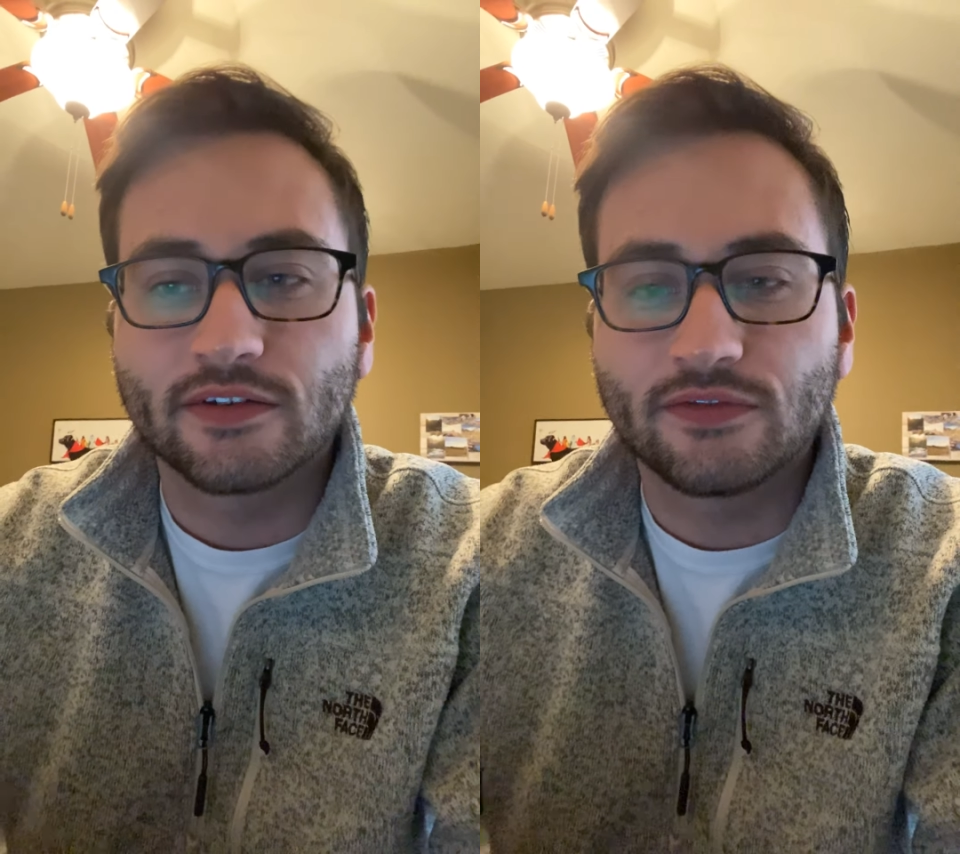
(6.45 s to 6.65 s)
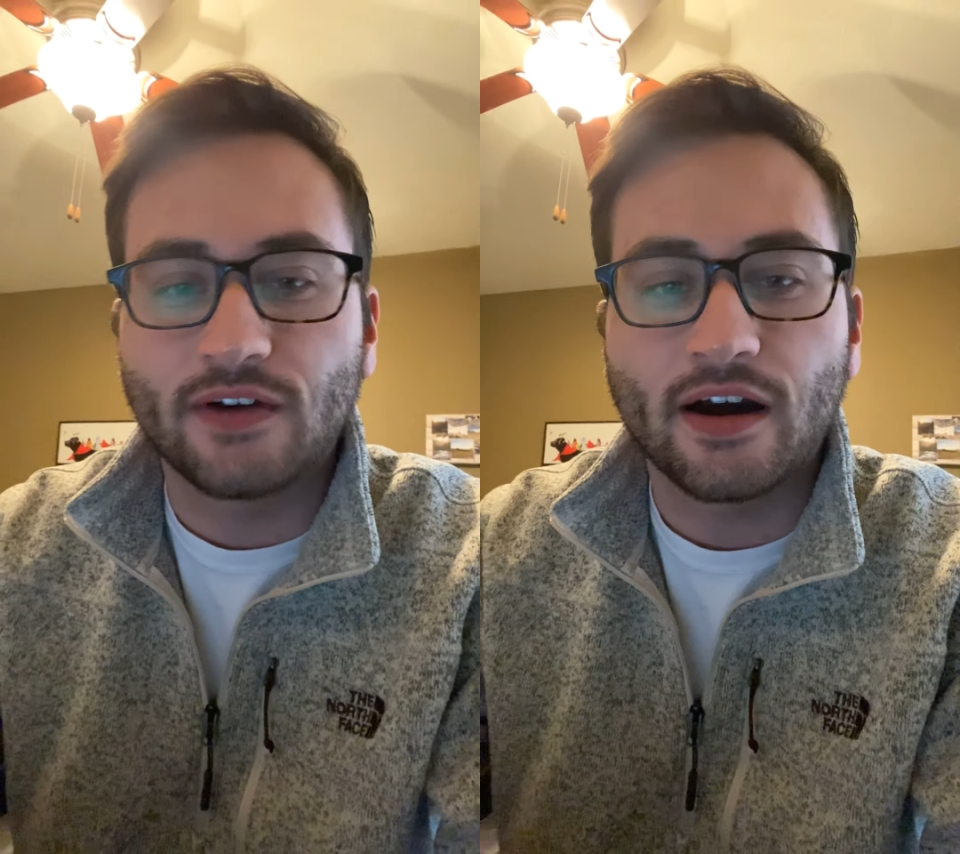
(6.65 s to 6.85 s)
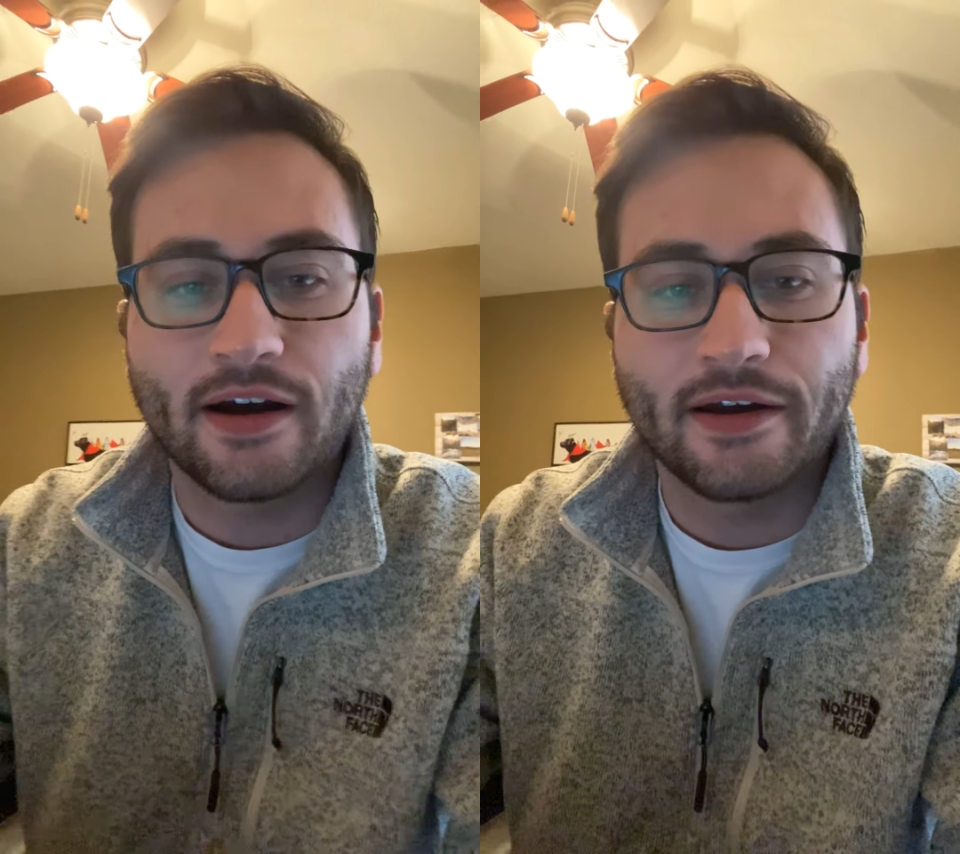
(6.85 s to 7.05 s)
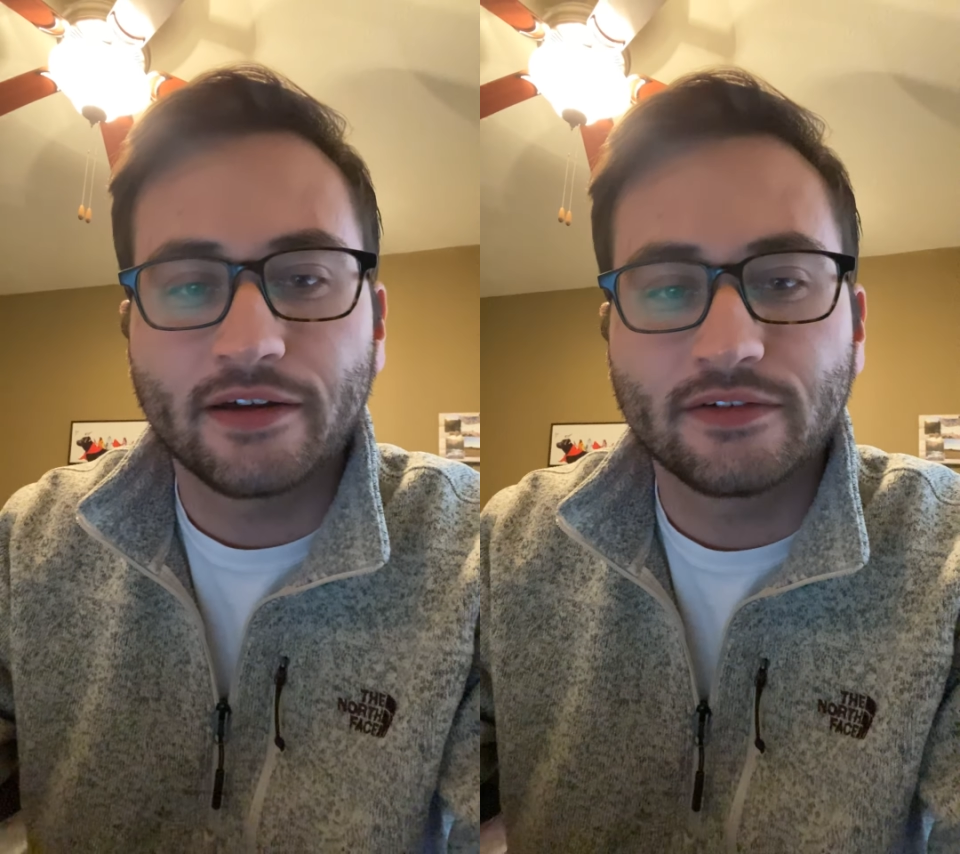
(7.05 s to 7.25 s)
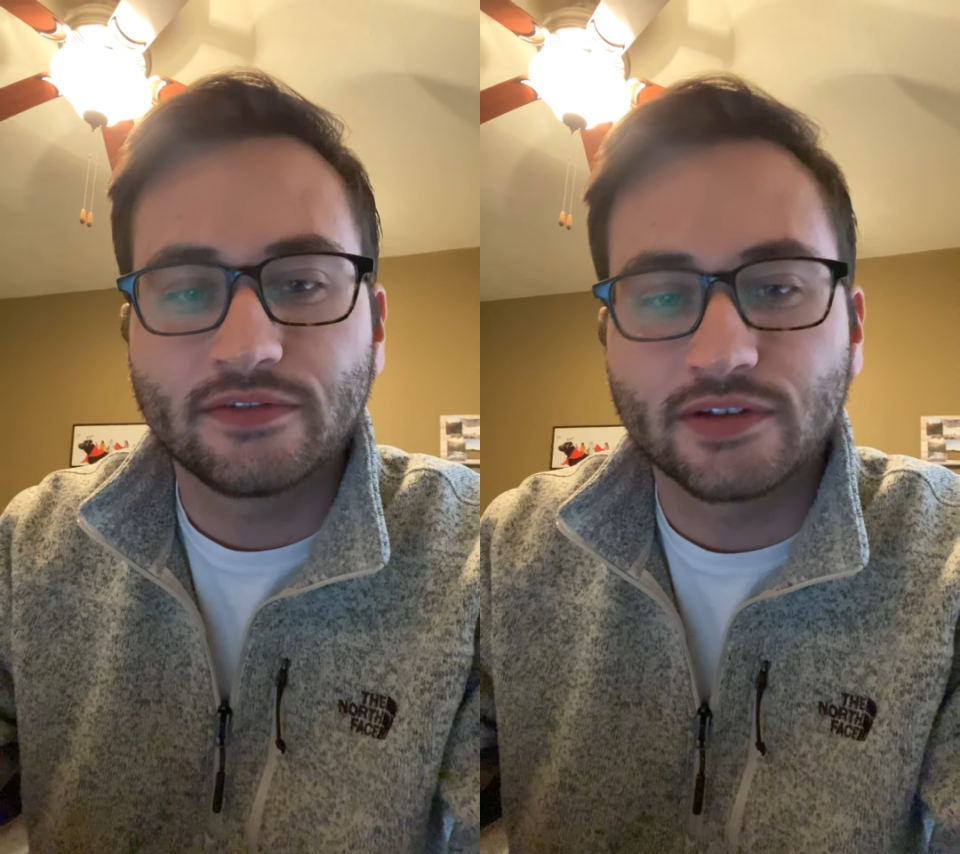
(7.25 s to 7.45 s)

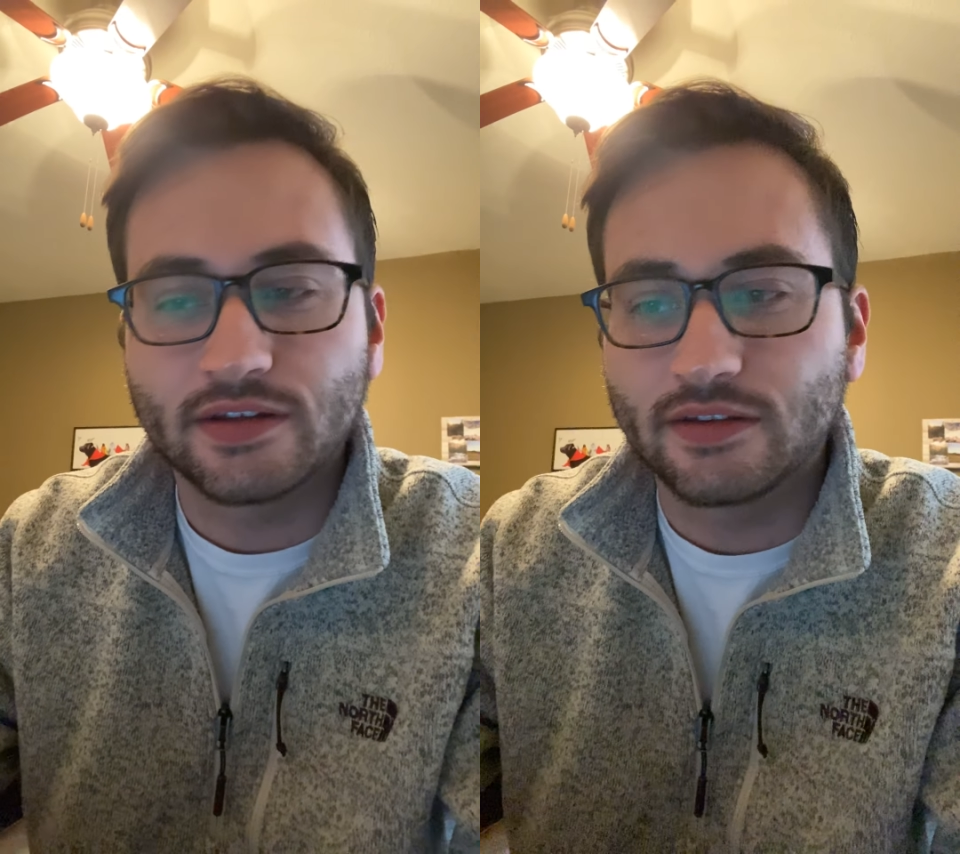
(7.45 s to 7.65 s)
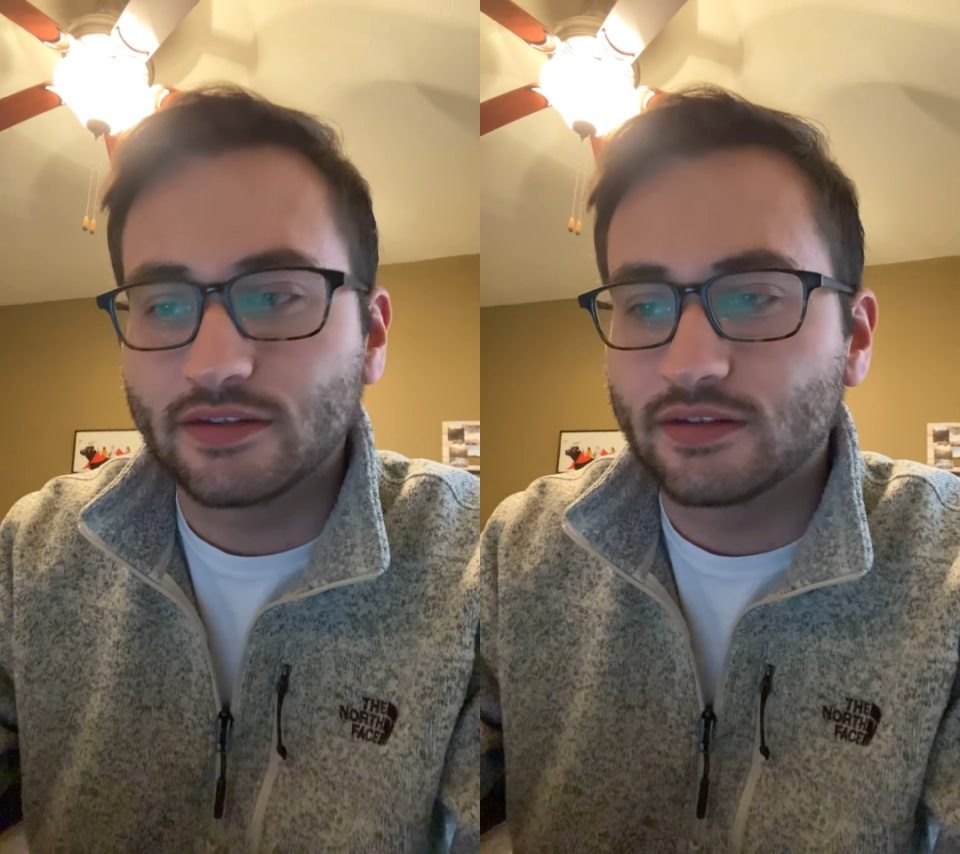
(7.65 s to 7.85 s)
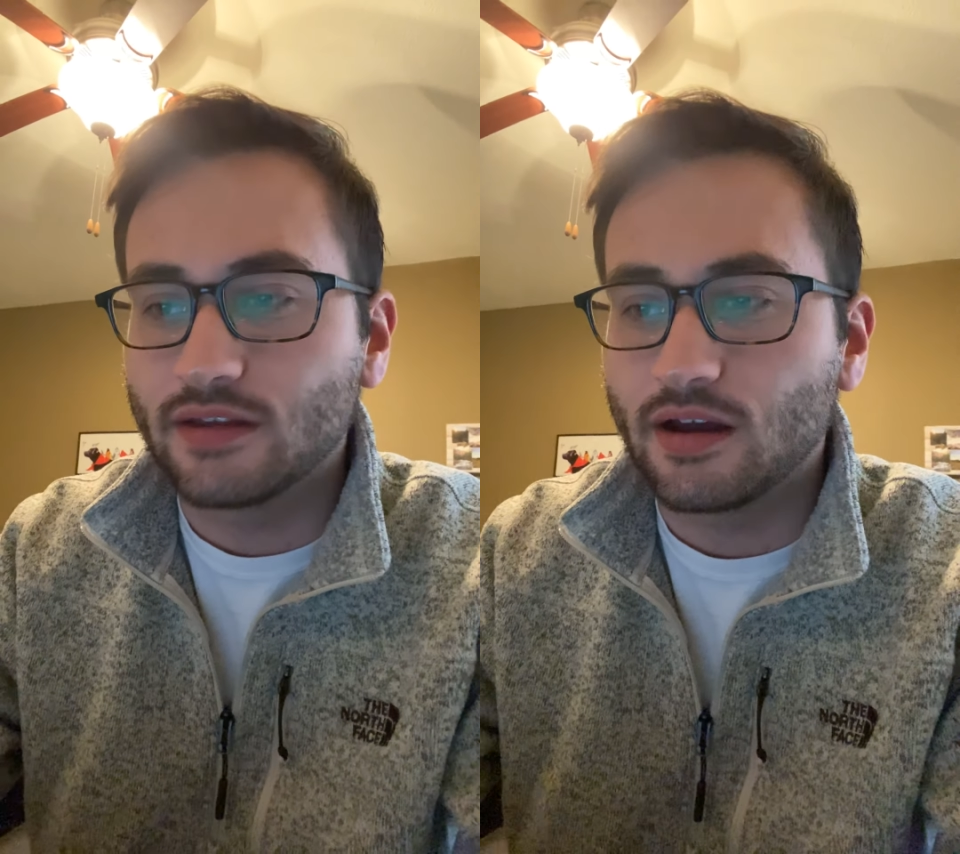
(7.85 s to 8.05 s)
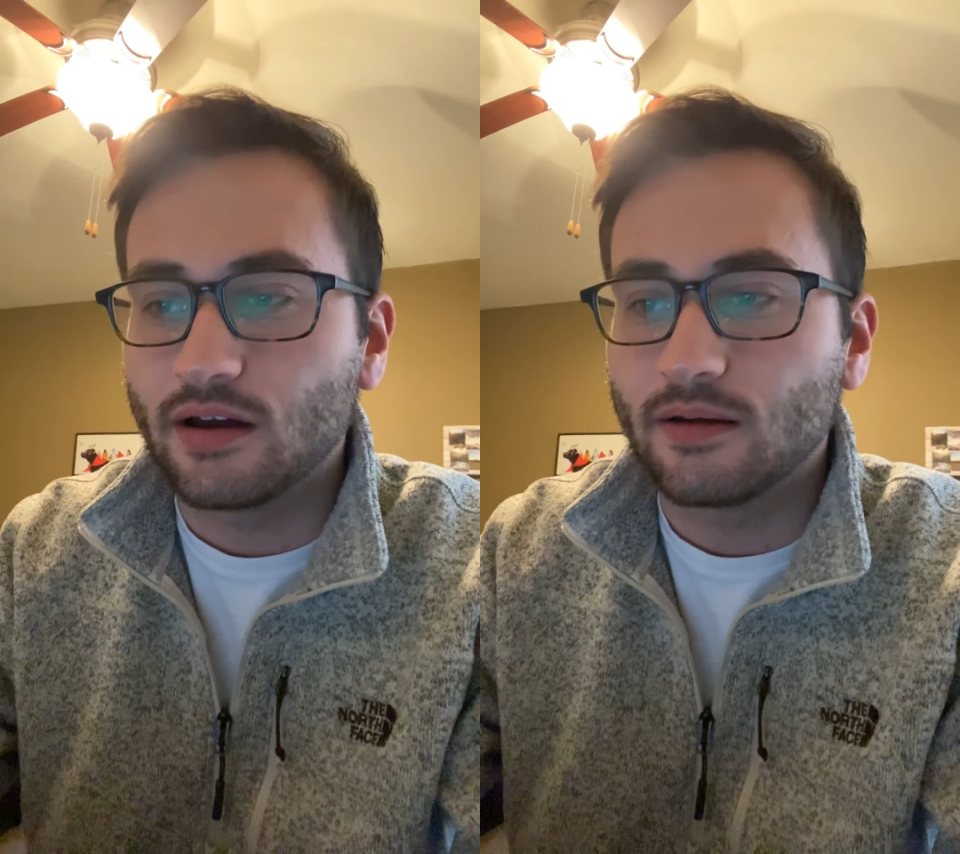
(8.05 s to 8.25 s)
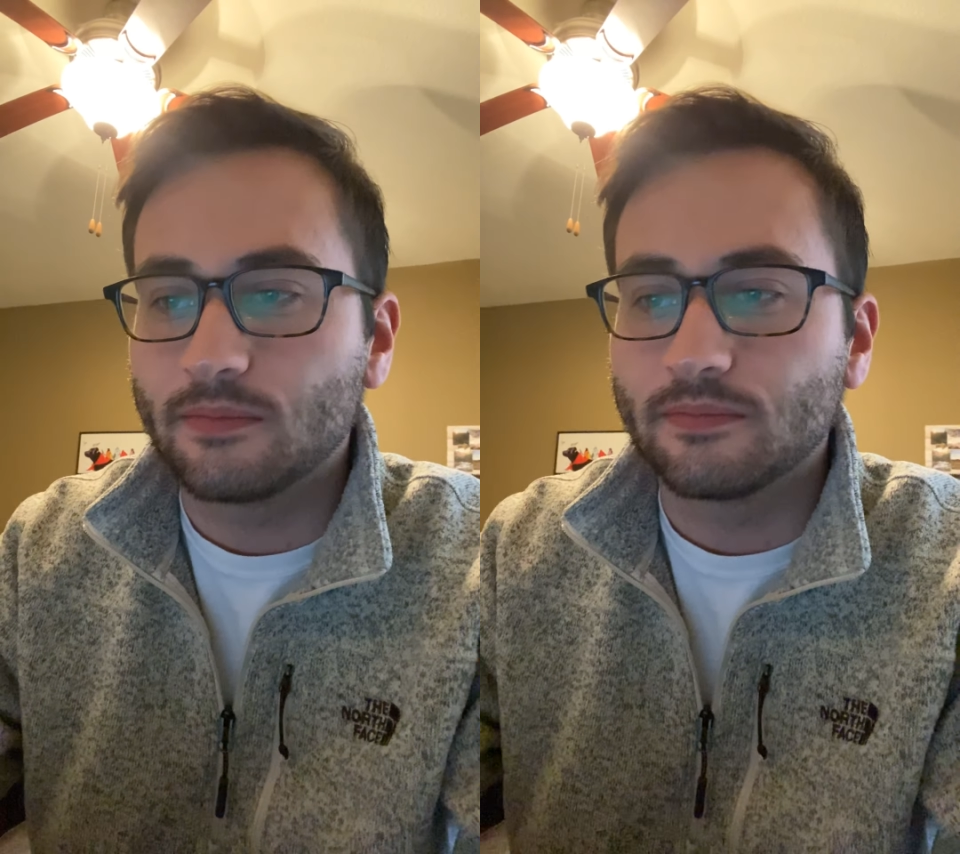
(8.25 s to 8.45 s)
5 in
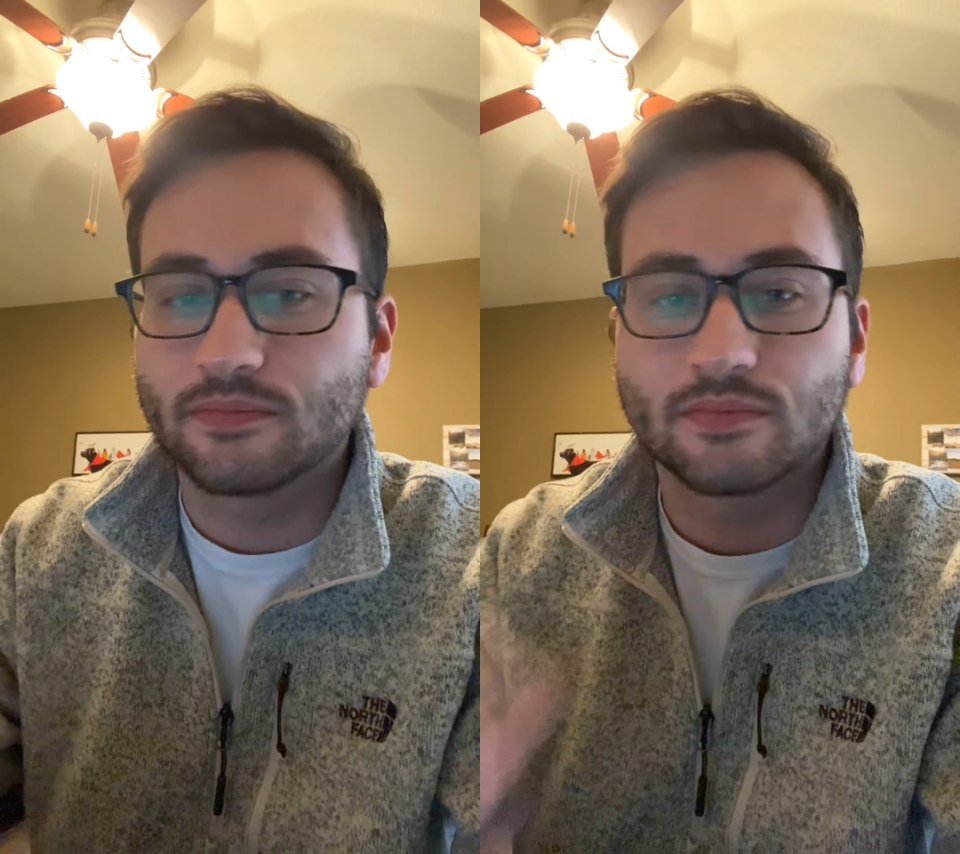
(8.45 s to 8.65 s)
the